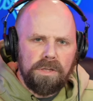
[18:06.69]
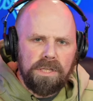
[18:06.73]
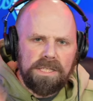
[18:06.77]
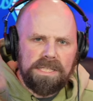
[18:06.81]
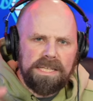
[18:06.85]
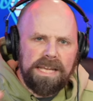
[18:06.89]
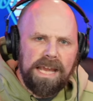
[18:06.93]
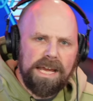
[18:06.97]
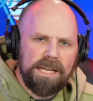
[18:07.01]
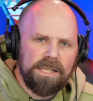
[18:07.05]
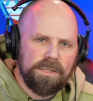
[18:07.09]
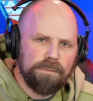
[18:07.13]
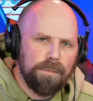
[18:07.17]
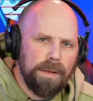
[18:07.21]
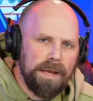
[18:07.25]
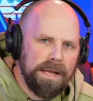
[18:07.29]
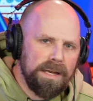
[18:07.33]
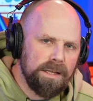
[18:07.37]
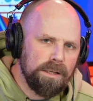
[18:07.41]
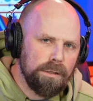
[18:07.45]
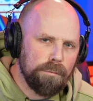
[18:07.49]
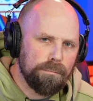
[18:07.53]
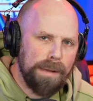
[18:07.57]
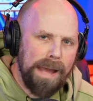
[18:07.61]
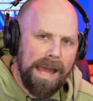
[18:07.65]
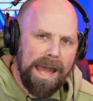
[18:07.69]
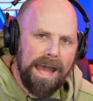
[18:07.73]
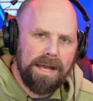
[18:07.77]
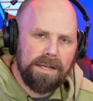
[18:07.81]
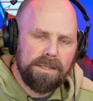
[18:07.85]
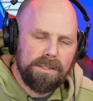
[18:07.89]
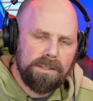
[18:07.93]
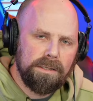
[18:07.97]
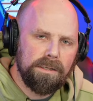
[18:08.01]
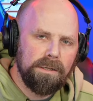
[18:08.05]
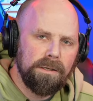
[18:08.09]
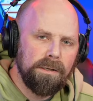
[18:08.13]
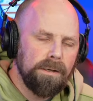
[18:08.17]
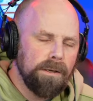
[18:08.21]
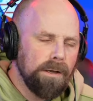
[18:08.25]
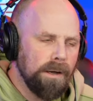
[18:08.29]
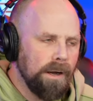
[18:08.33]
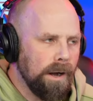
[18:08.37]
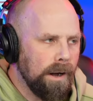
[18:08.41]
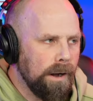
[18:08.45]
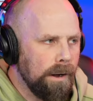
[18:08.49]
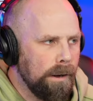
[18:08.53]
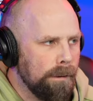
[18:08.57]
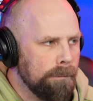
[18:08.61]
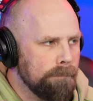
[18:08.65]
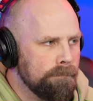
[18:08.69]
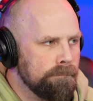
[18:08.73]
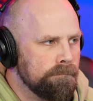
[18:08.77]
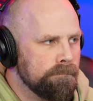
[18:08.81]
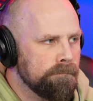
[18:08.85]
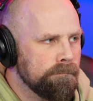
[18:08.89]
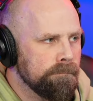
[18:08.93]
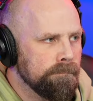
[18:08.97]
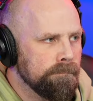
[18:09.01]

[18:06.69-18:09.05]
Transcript: as he has been in the past. But